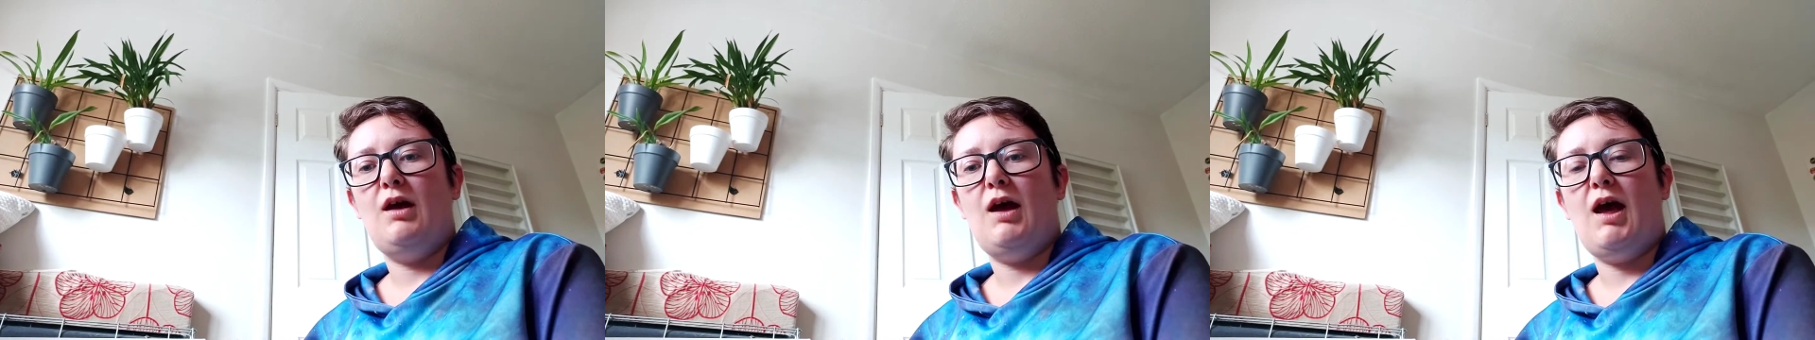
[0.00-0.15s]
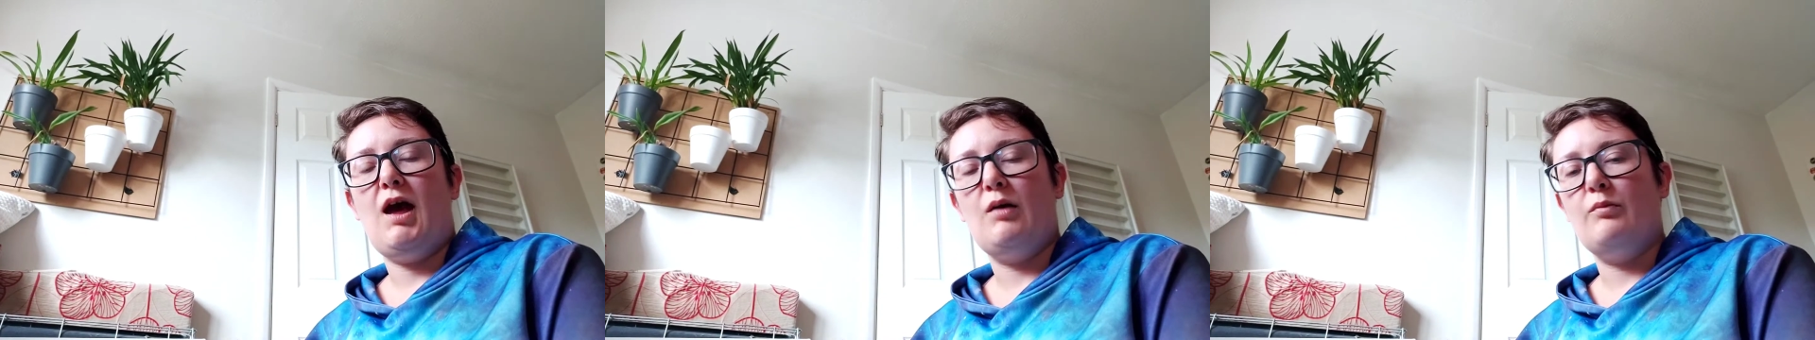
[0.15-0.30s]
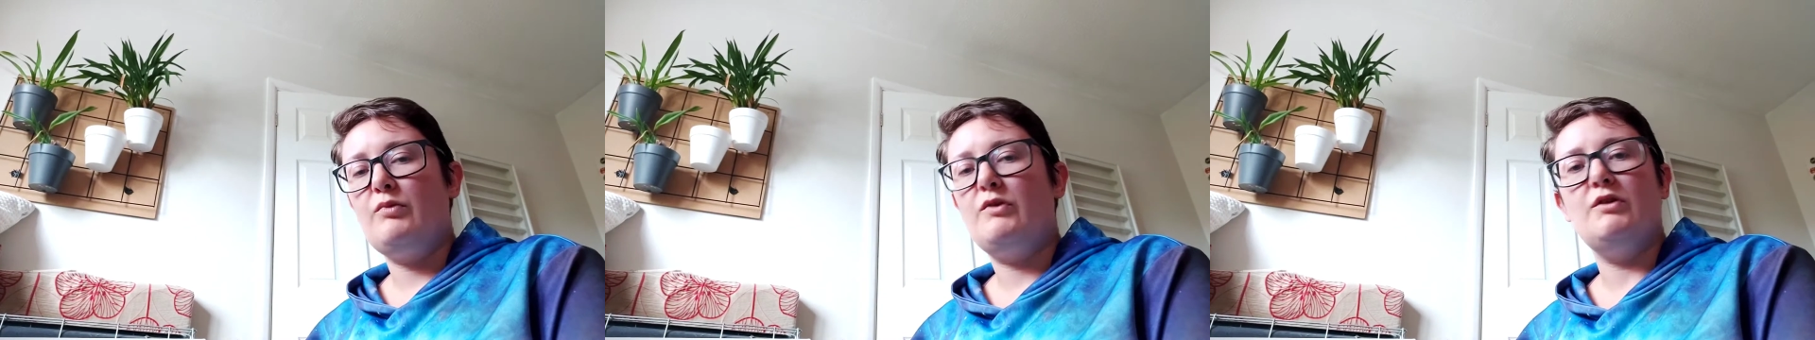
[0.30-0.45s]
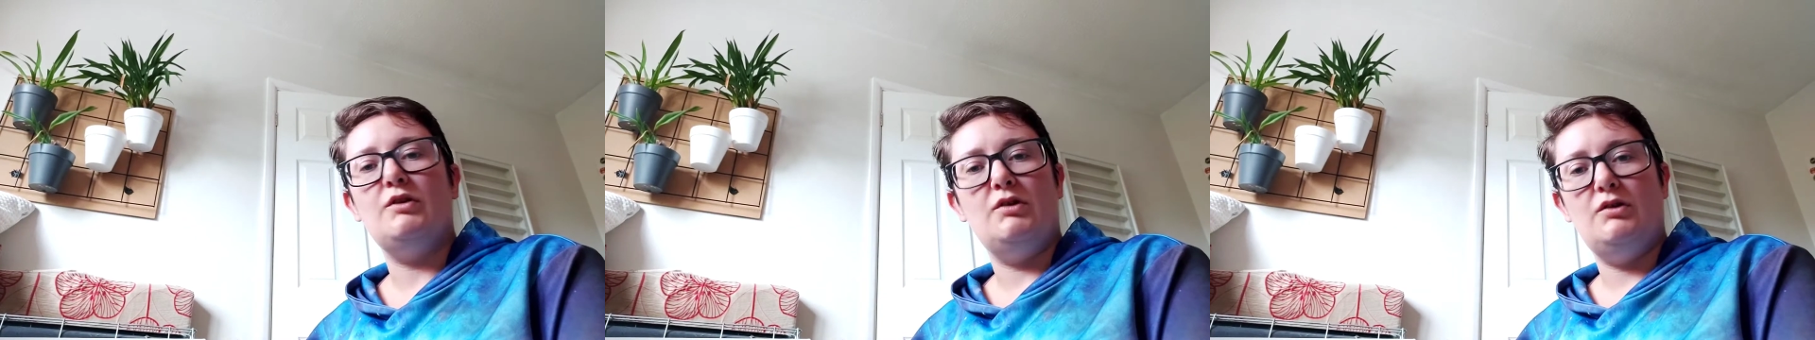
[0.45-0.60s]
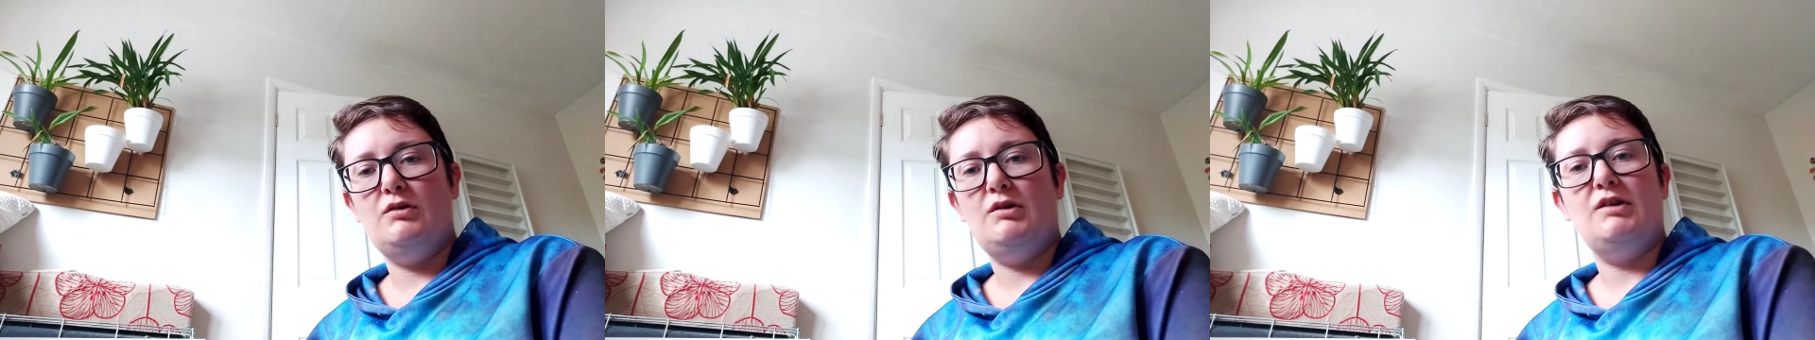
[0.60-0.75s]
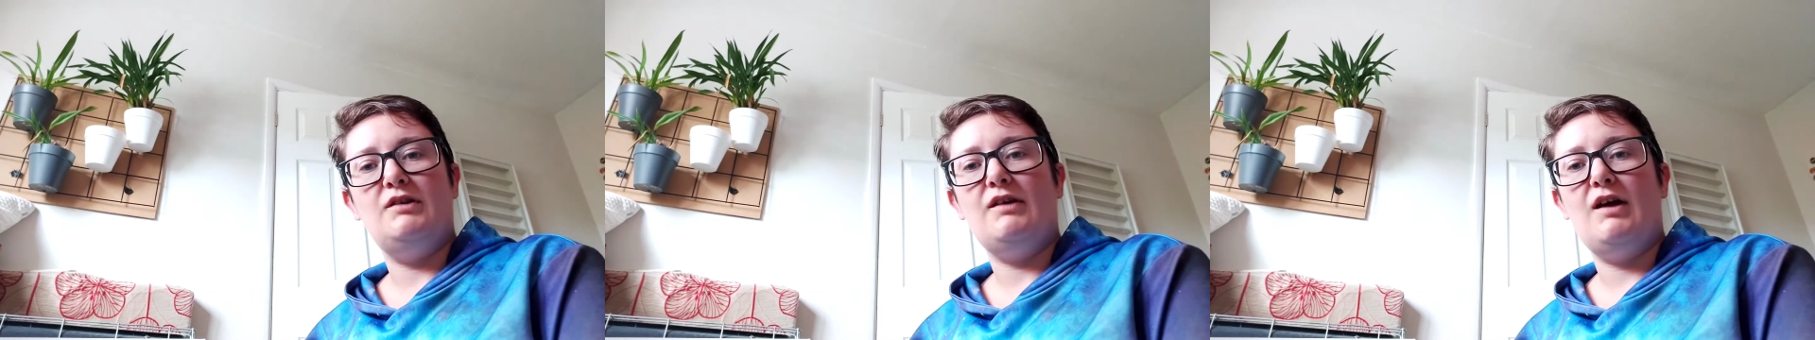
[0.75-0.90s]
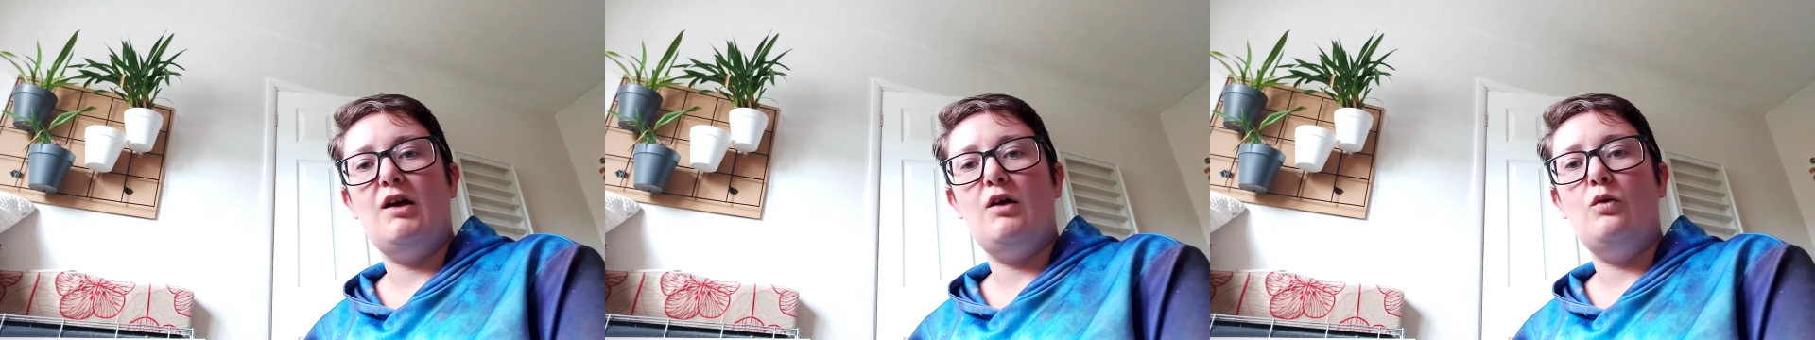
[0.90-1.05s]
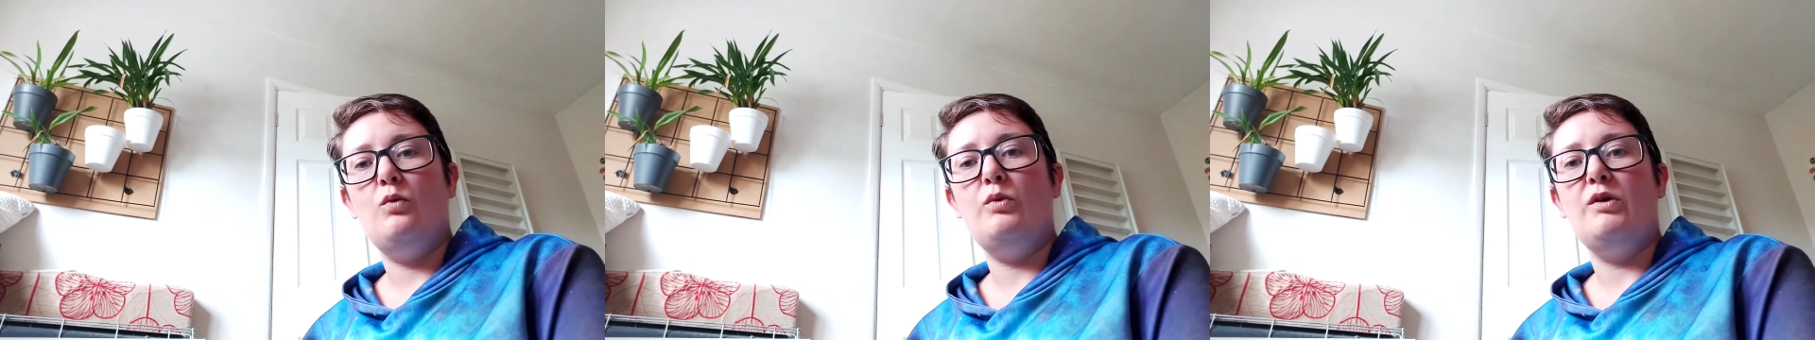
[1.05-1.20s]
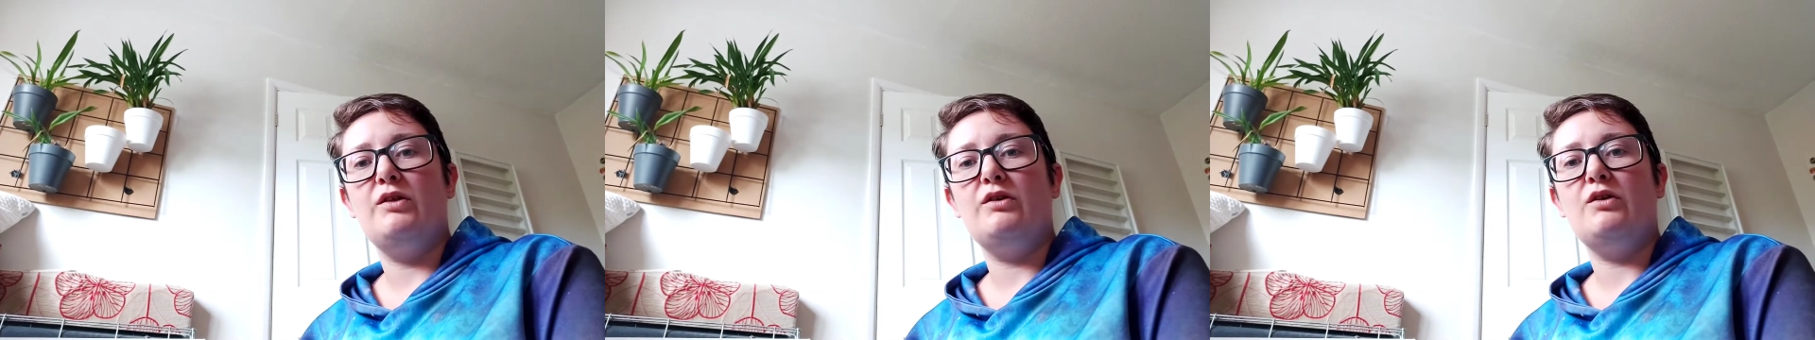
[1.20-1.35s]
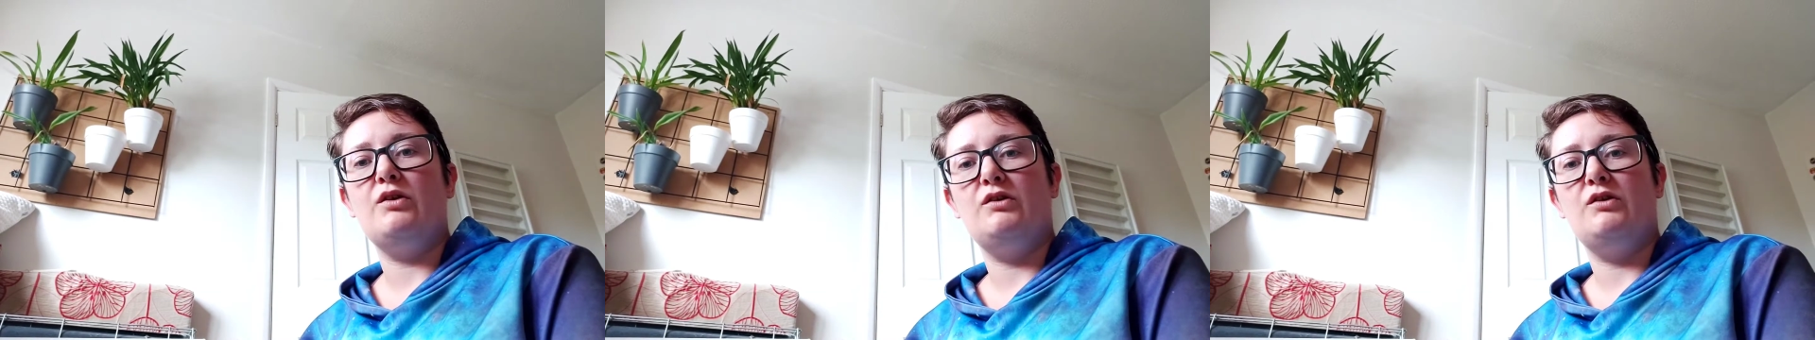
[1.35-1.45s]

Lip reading: absolutely tell with